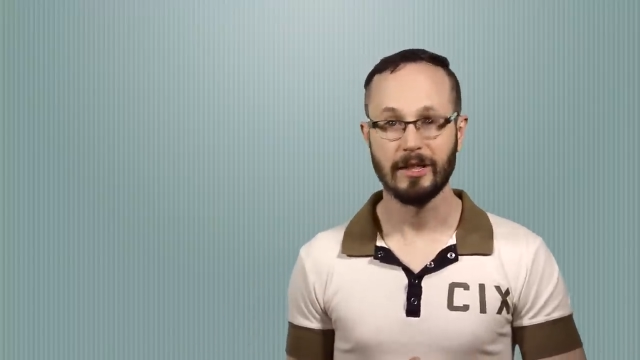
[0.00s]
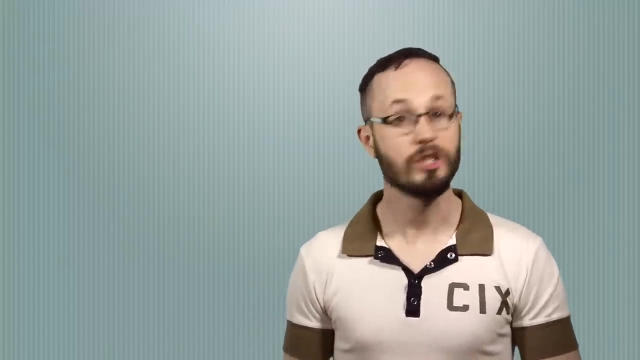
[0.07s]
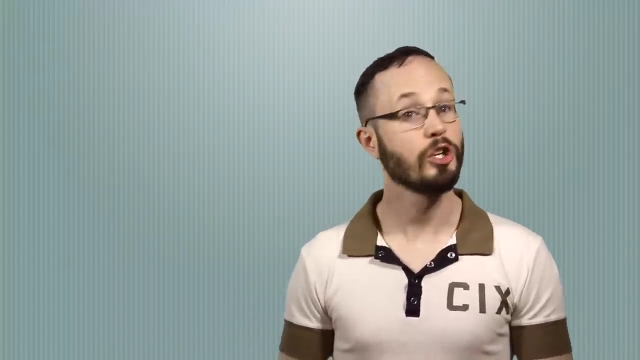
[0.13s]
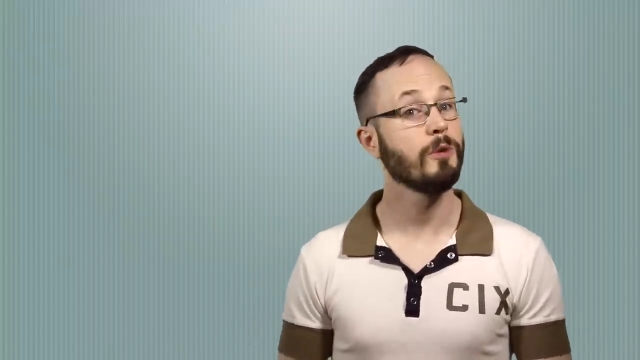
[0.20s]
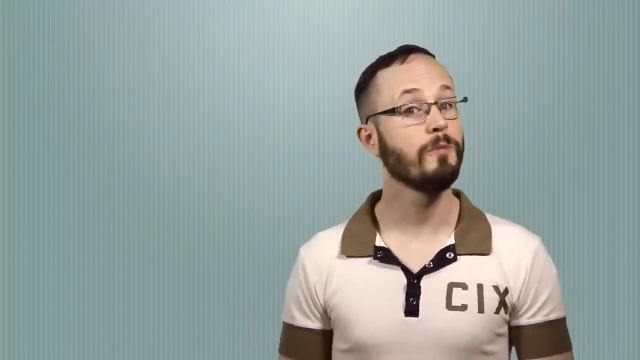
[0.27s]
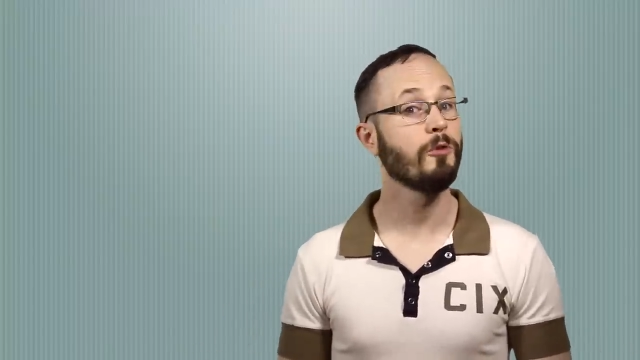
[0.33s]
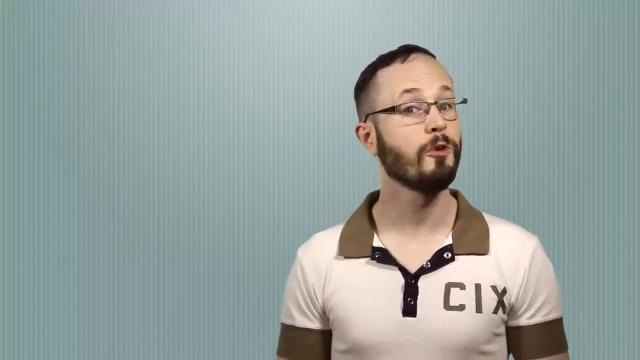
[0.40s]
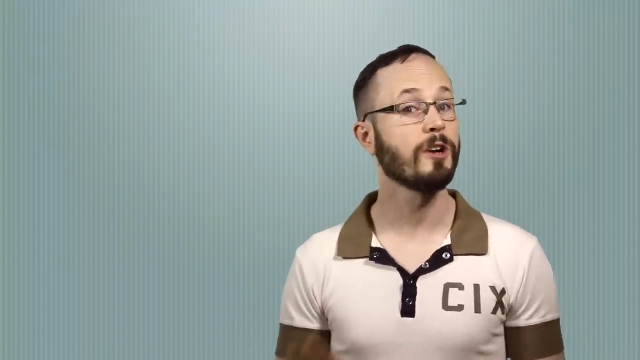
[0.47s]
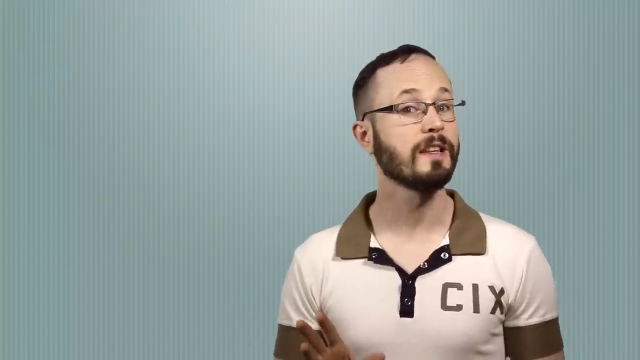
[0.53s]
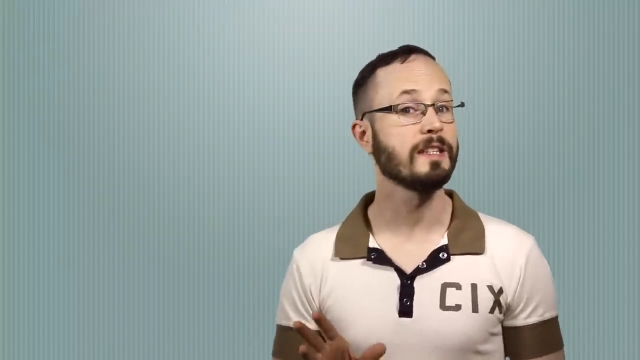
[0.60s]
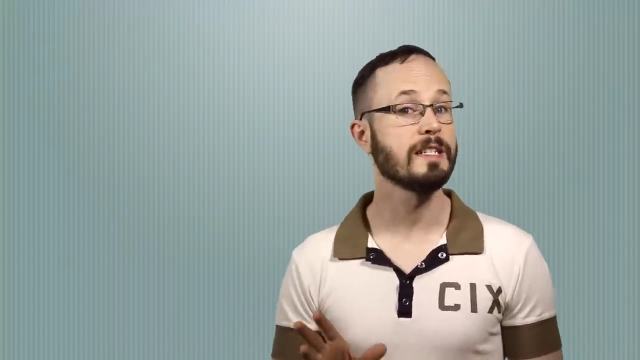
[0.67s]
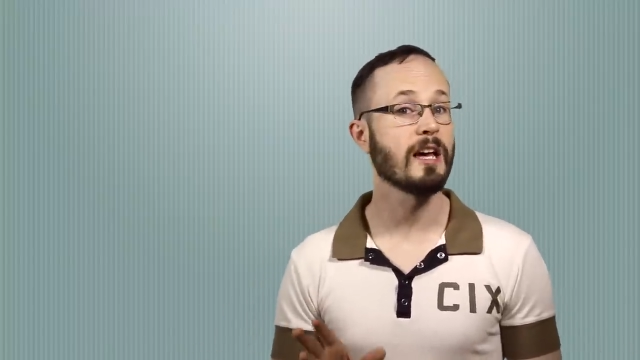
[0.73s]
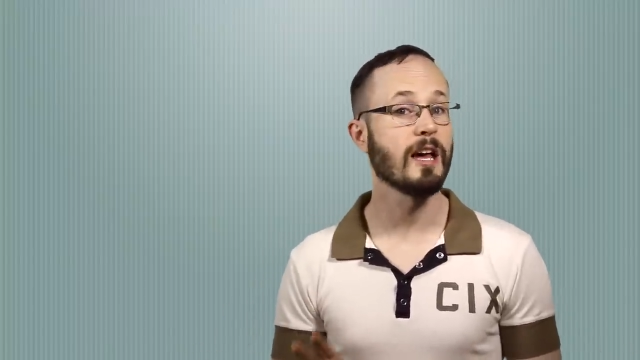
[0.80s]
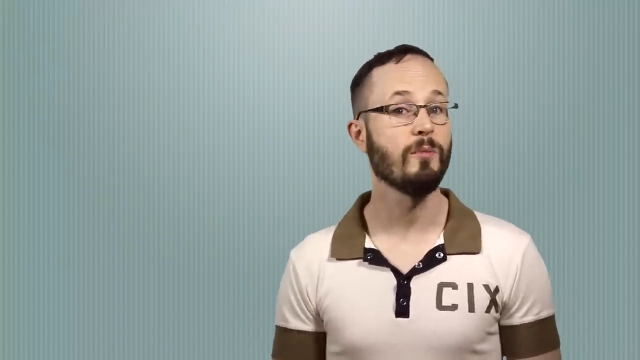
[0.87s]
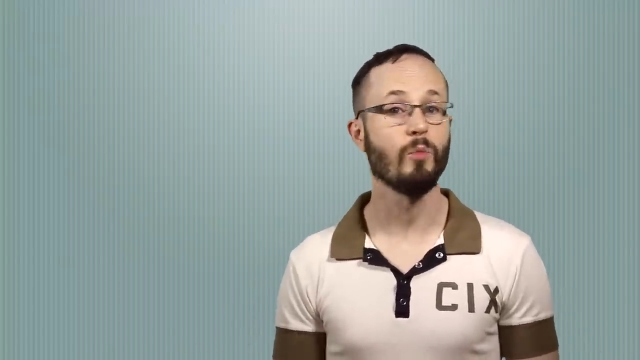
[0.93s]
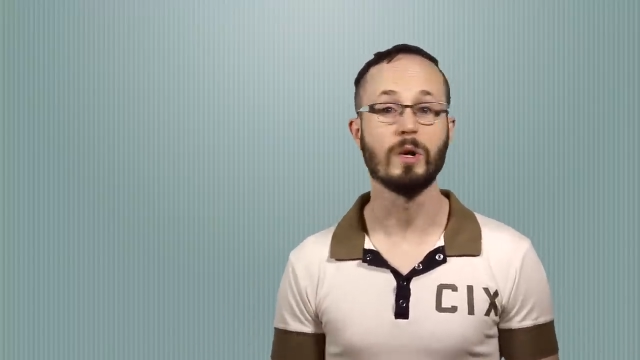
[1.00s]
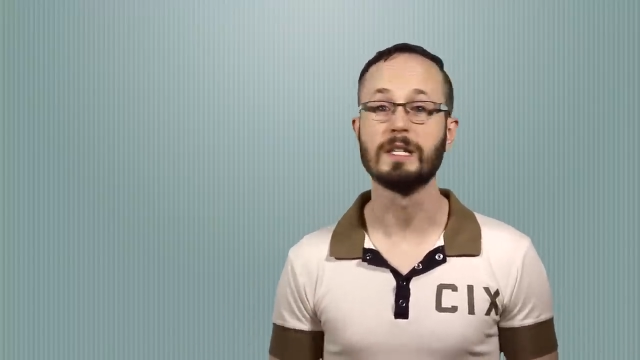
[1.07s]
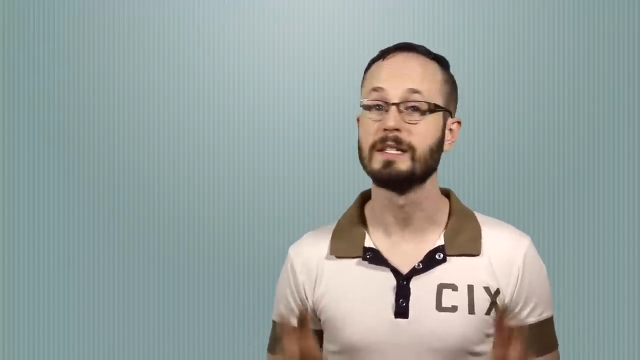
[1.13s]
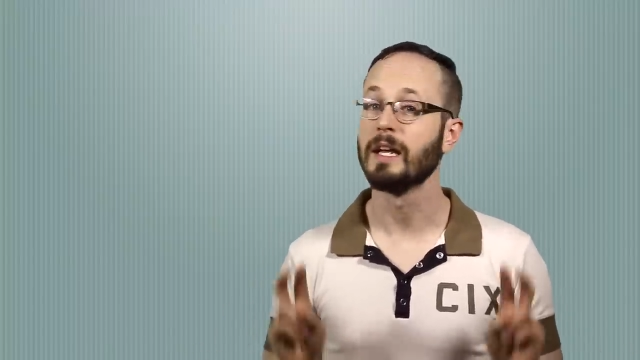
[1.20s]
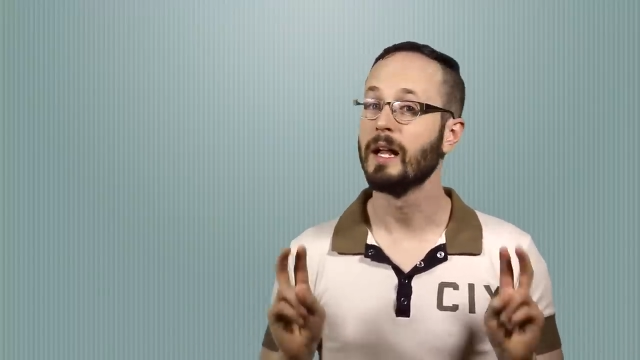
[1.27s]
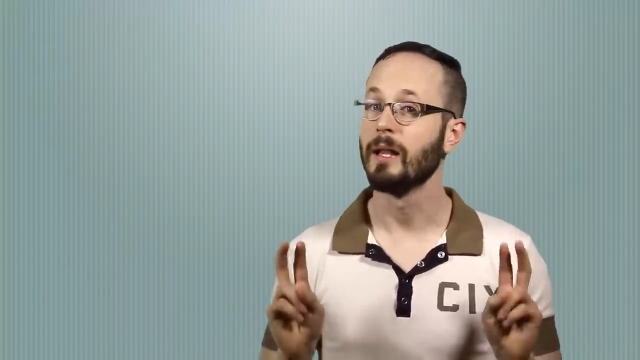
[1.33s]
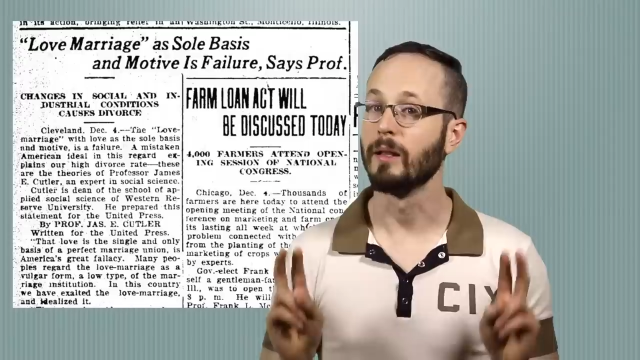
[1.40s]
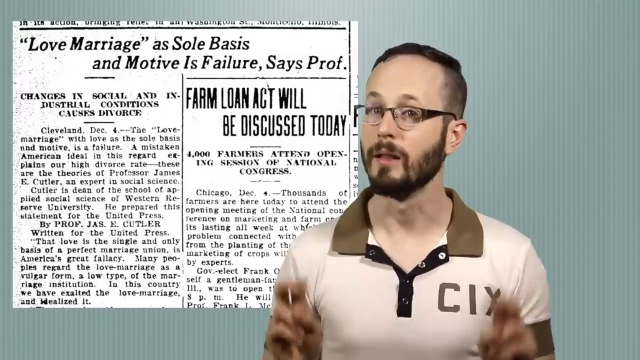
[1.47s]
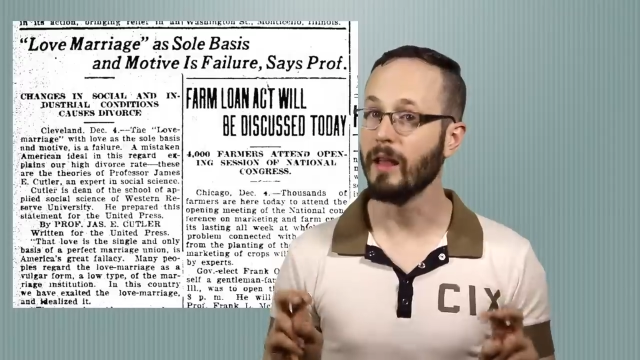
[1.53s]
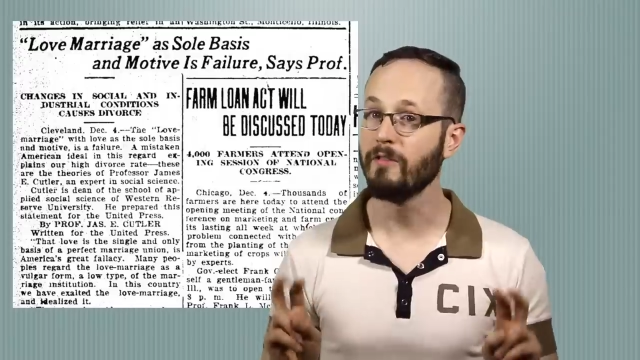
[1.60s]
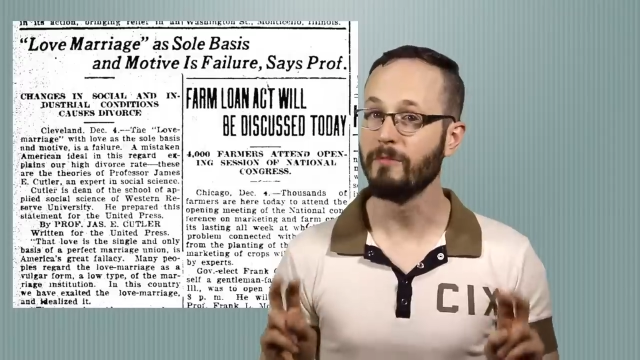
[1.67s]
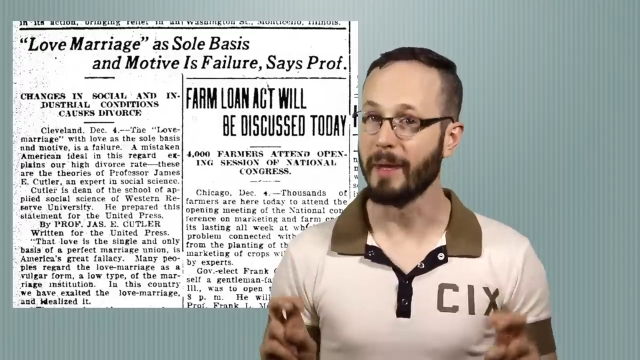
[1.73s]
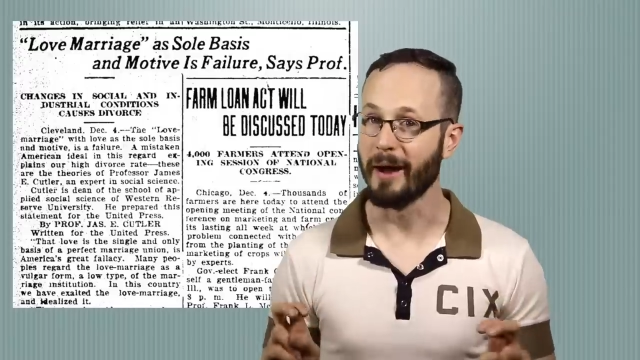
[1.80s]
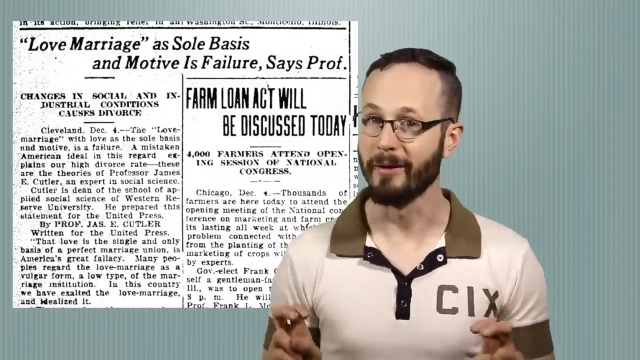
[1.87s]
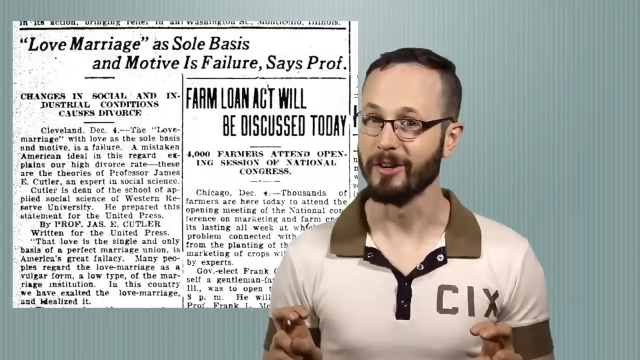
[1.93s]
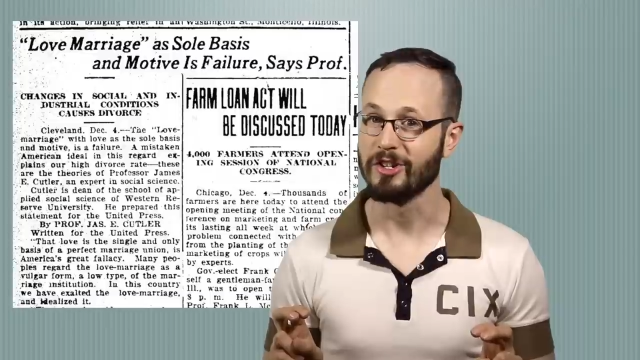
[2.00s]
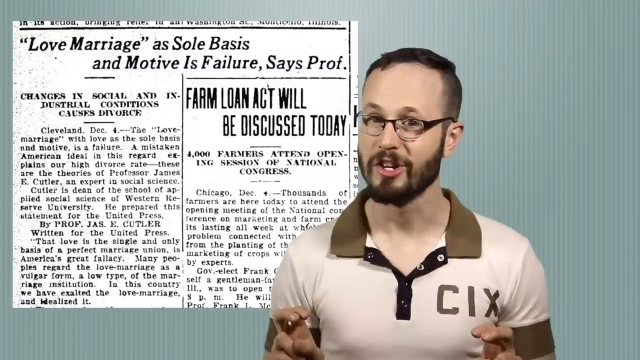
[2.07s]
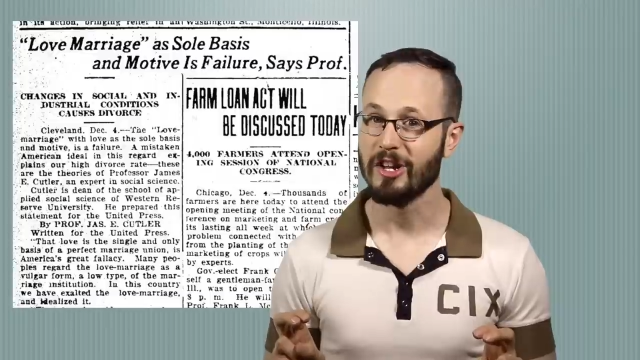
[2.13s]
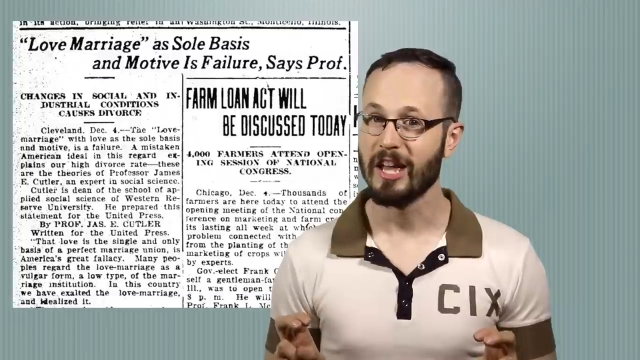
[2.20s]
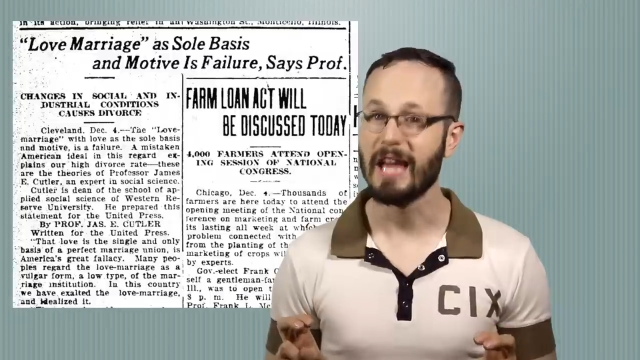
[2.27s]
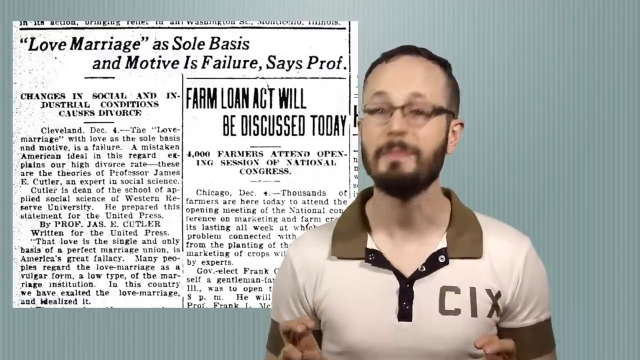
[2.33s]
The term for it at the time was love marriage,